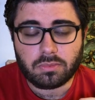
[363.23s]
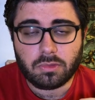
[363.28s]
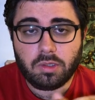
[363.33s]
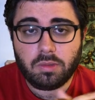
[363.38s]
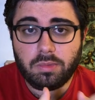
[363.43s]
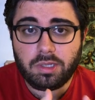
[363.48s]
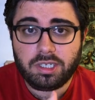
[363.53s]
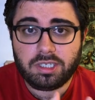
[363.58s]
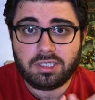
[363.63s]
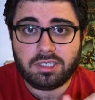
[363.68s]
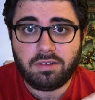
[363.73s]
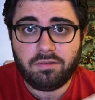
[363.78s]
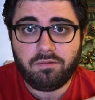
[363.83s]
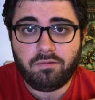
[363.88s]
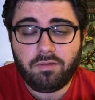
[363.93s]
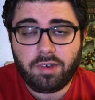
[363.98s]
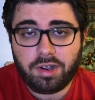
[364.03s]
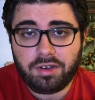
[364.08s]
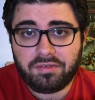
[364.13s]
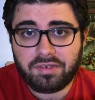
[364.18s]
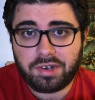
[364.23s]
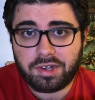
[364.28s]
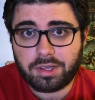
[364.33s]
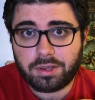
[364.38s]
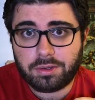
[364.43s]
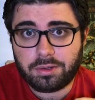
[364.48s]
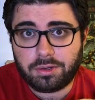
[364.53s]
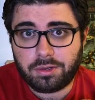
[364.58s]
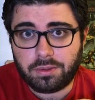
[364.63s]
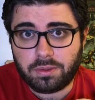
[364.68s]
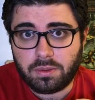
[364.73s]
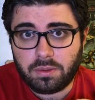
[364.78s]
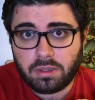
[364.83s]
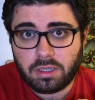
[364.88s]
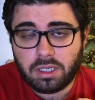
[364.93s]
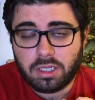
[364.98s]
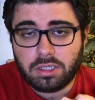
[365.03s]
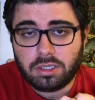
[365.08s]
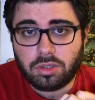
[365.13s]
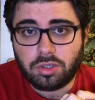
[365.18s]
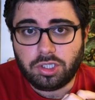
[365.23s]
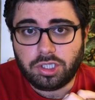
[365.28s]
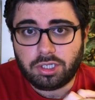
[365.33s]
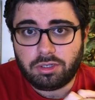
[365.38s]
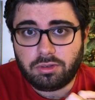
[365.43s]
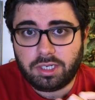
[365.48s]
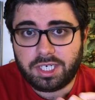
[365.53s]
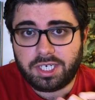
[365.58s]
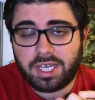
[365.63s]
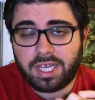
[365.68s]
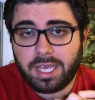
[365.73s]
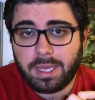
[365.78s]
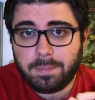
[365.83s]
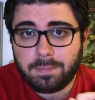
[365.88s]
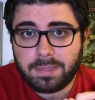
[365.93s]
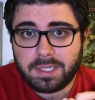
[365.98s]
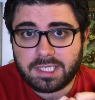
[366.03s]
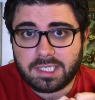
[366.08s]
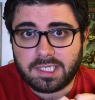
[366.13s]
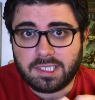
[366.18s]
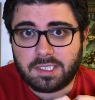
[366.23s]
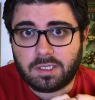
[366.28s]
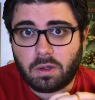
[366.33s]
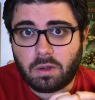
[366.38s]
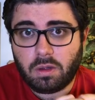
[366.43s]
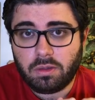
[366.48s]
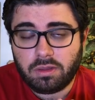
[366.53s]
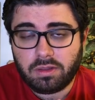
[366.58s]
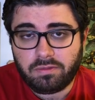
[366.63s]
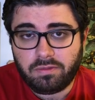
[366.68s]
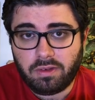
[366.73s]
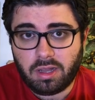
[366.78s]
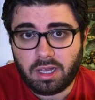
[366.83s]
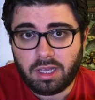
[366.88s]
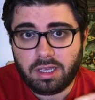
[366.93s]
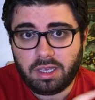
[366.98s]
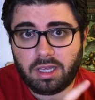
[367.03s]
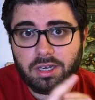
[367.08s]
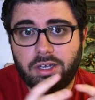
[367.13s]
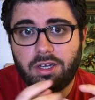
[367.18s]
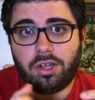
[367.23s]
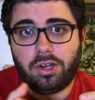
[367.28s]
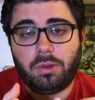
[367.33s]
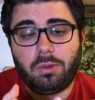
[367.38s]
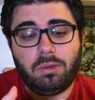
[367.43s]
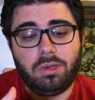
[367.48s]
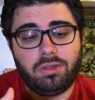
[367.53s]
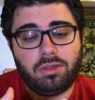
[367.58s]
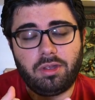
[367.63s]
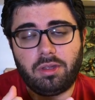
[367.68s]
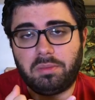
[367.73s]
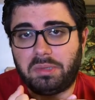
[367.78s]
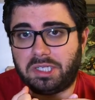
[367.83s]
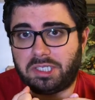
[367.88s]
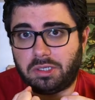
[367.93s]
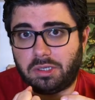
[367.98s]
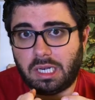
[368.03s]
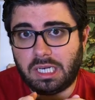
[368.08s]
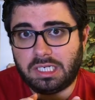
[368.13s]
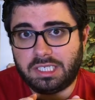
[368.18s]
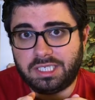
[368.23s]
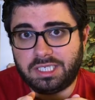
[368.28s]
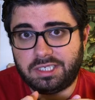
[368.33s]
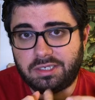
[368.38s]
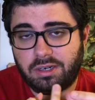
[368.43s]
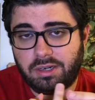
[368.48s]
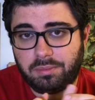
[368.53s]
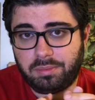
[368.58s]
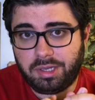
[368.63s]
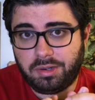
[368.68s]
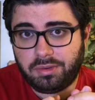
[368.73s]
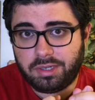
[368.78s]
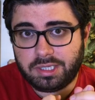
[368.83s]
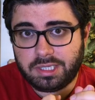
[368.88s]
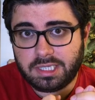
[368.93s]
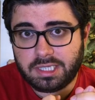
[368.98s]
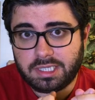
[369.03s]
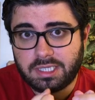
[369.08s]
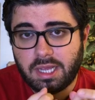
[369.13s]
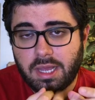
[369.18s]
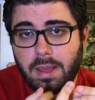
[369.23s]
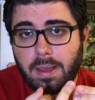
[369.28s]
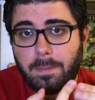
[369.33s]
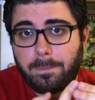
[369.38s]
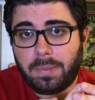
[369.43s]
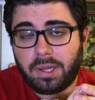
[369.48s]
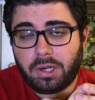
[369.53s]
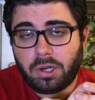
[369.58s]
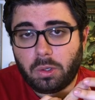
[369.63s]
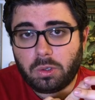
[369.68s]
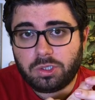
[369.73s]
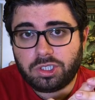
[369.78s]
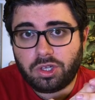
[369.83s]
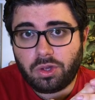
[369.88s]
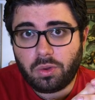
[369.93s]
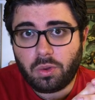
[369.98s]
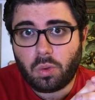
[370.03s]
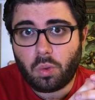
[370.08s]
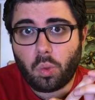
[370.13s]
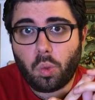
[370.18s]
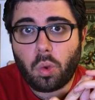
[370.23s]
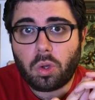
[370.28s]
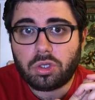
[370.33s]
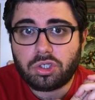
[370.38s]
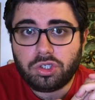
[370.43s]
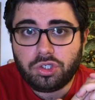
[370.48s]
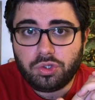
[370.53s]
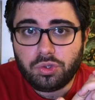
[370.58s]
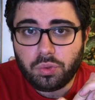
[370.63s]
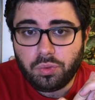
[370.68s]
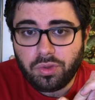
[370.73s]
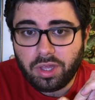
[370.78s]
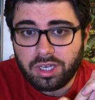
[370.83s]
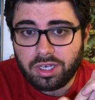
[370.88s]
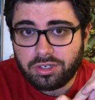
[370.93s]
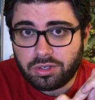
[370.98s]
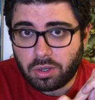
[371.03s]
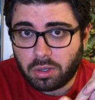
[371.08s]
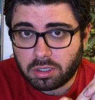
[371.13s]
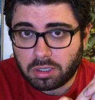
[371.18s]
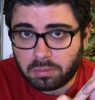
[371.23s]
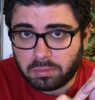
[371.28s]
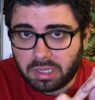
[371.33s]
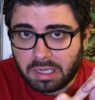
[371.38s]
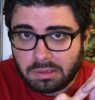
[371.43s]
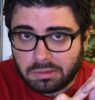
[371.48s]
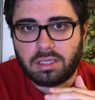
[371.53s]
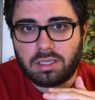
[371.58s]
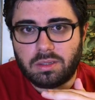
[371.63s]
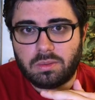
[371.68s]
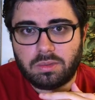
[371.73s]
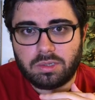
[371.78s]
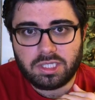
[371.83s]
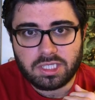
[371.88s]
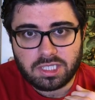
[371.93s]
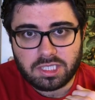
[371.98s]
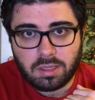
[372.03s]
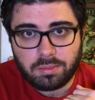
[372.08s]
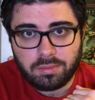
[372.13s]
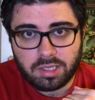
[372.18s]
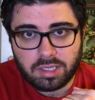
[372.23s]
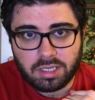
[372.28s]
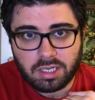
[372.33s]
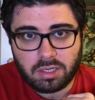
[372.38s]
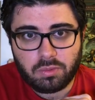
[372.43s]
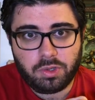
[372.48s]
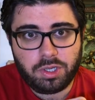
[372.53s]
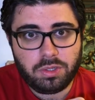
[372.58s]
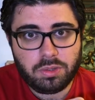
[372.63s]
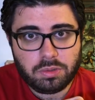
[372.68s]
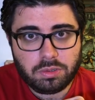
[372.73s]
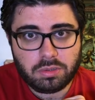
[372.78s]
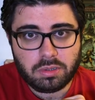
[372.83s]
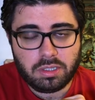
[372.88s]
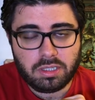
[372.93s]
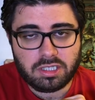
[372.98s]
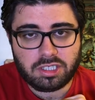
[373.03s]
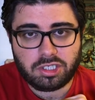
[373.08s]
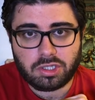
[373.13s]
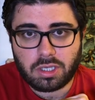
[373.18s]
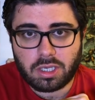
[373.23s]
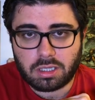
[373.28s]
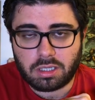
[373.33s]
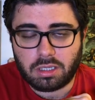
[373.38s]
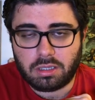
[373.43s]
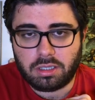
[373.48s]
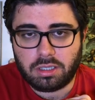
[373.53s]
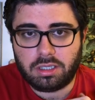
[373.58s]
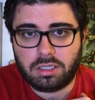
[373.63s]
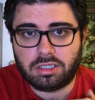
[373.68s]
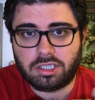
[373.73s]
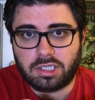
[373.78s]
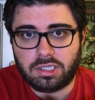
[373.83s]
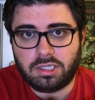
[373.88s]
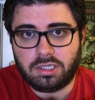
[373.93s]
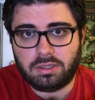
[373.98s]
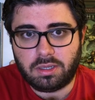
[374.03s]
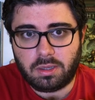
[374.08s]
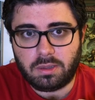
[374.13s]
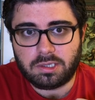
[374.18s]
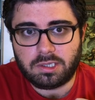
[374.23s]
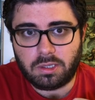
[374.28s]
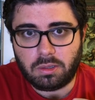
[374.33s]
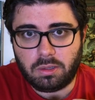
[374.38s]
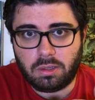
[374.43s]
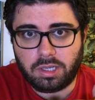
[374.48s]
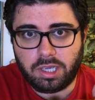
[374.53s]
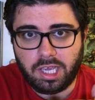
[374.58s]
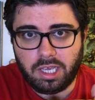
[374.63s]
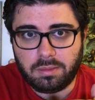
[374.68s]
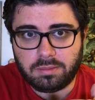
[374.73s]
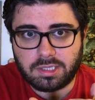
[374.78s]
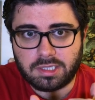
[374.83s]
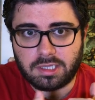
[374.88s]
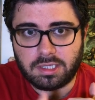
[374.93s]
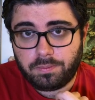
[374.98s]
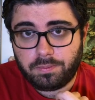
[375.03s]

but it's a very, very good tool to generate NPCs on the fly and not only their personalities and appearances, but also what do they talk about, which is something that we usually struggle in, in our solo games.